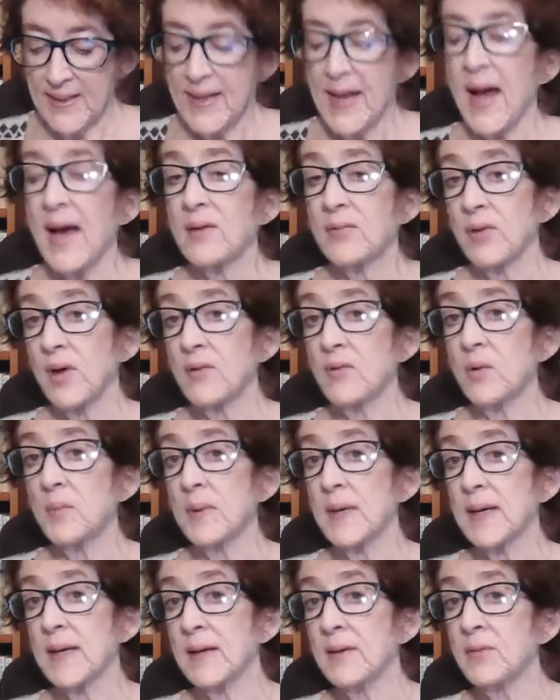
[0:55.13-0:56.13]
As Hunter
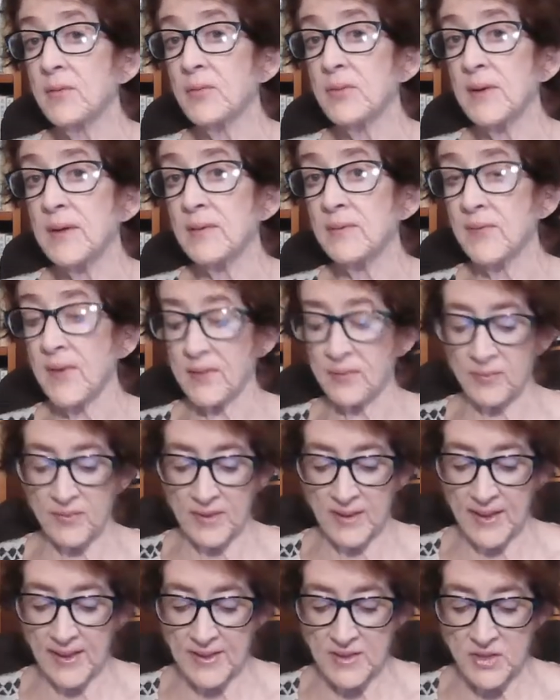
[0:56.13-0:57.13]
begins the
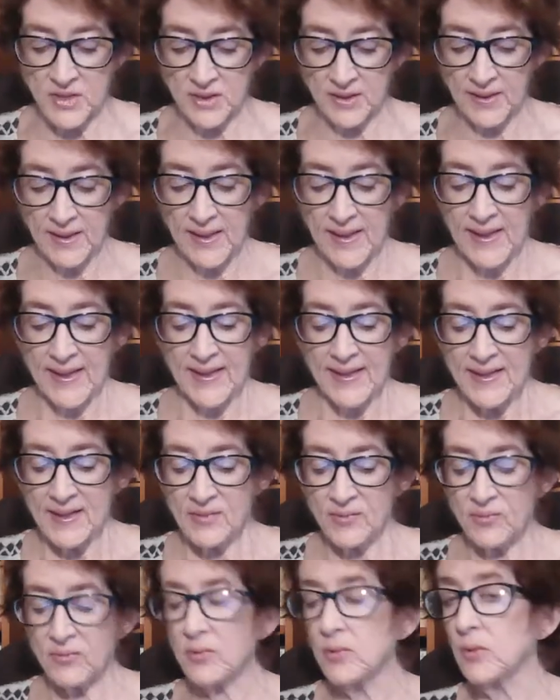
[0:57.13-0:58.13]
investigation, he
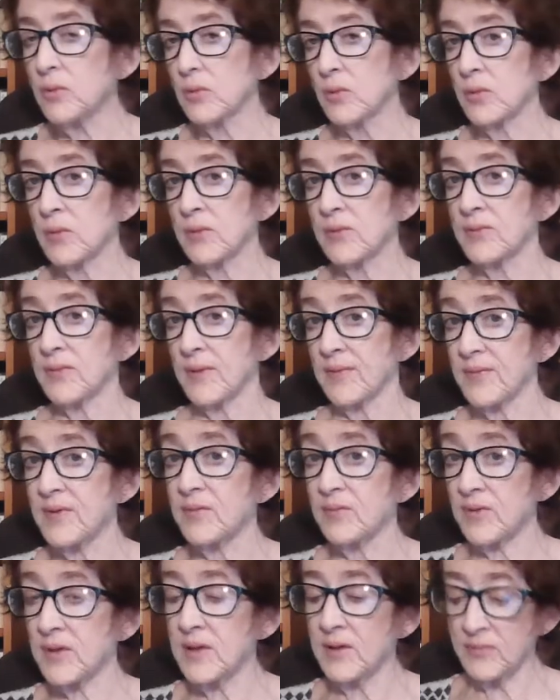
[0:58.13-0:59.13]
soon learns that
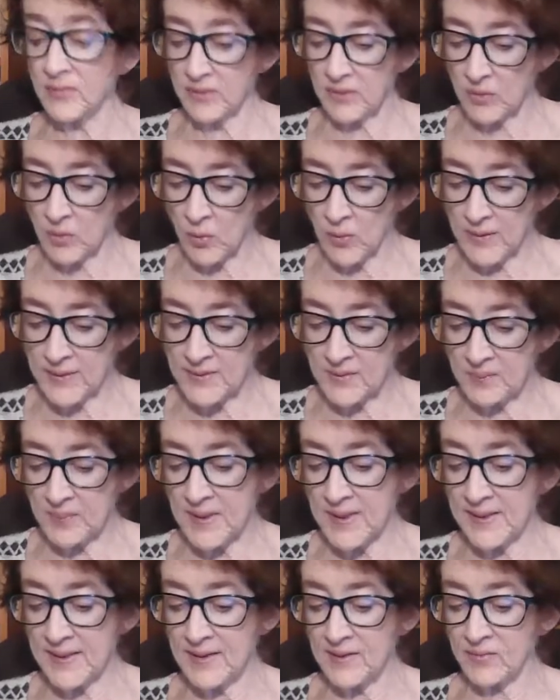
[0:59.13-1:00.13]
this isn't going to
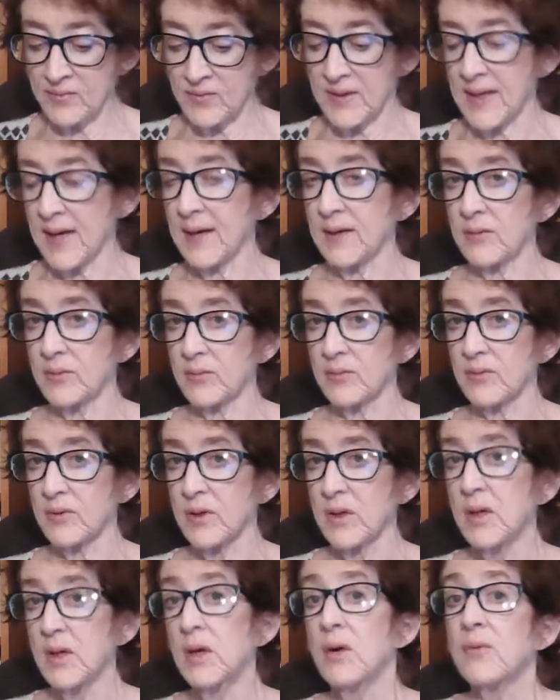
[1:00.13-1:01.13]
be an easy case.
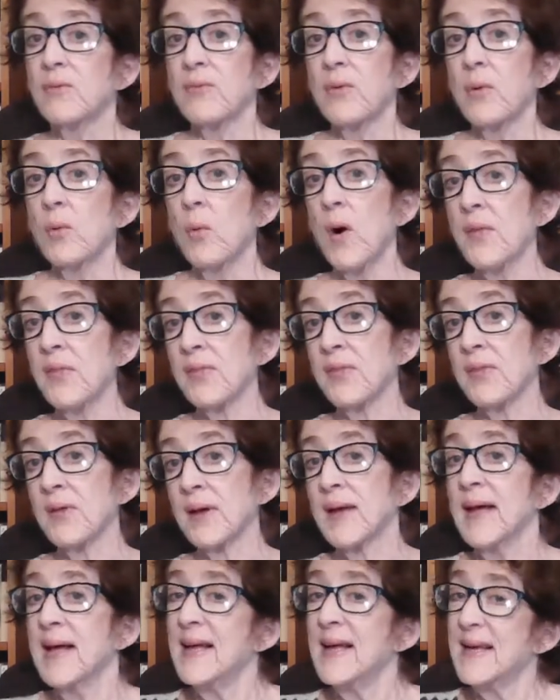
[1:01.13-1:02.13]
For one
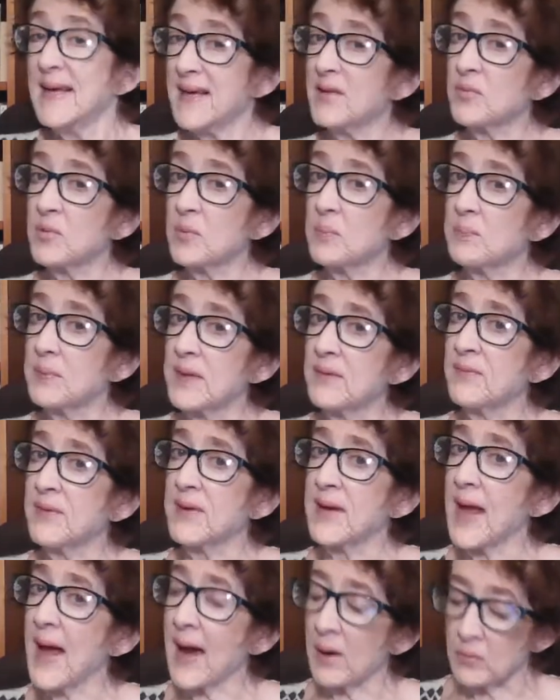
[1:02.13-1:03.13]
thing, he's a bit of
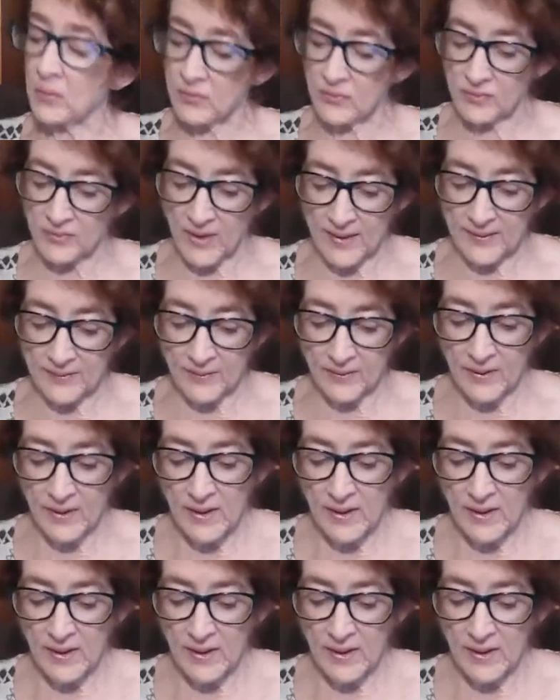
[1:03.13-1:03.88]
an outsider,